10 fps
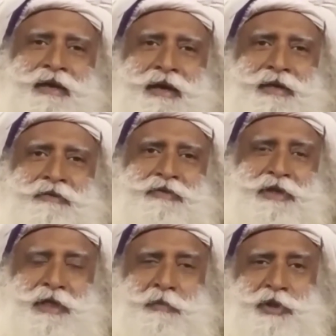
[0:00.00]
at
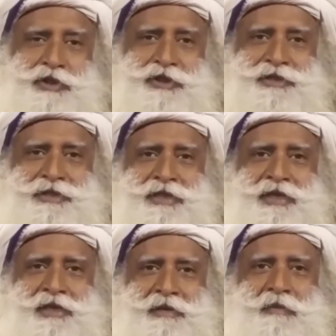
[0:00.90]
different temperatures,
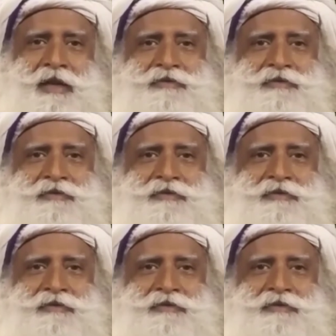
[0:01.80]
but